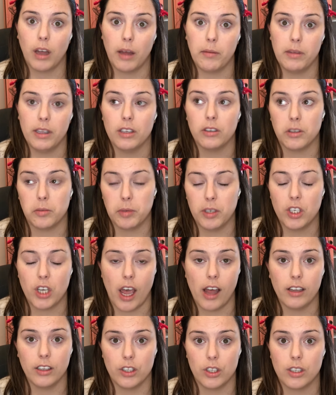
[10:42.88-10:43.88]
mean, there's been
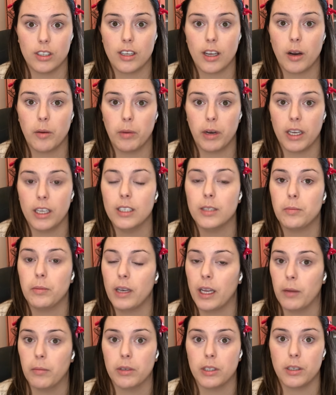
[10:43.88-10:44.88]
challenges there, but he's been
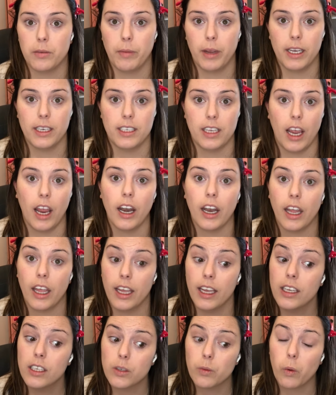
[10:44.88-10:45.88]
able to maintain
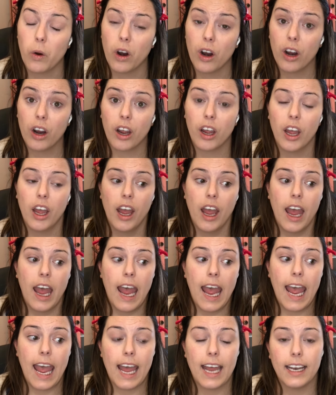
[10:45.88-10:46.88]
his work.
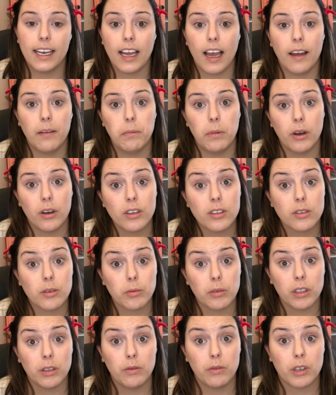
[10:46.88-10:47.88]
And I've been also
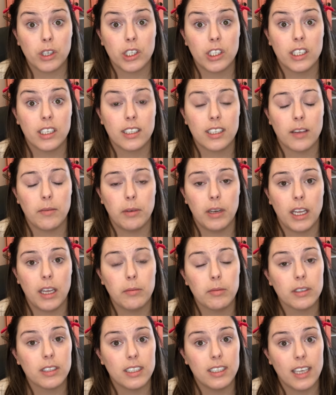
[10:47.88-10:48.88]
really fortunate because I've been
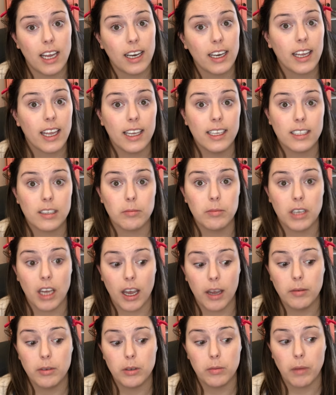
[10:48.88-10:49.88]
able to dedicate some
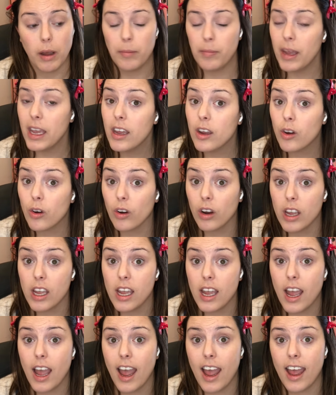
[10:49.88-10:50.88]
time to my
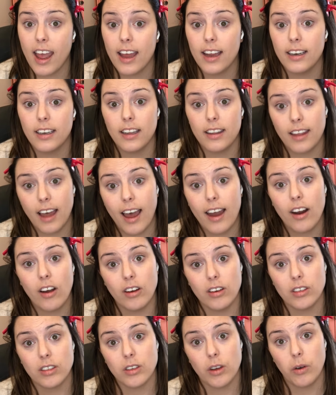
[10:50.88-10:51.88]
bakery, and that
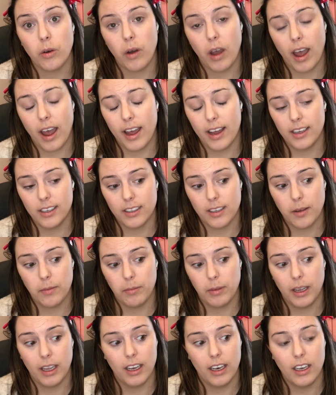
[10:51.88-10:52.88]
also has
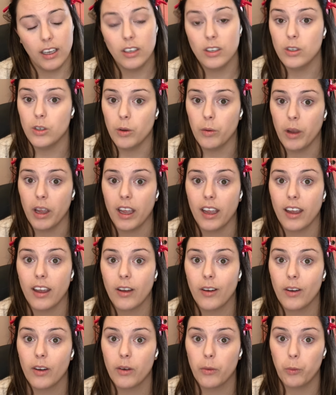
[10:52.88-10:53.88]
been doing
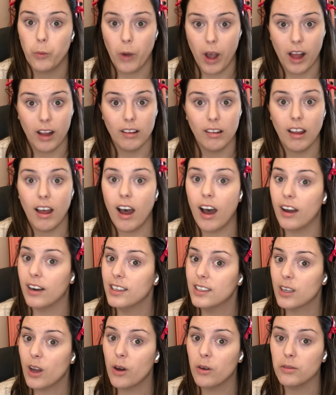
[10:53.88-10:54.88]
well on
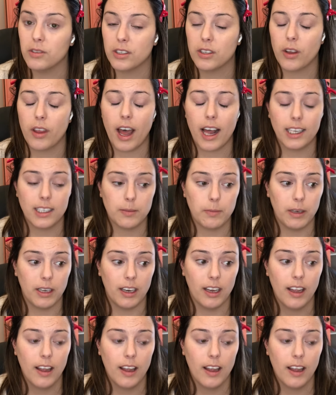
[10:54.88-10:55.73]
its own. So that's been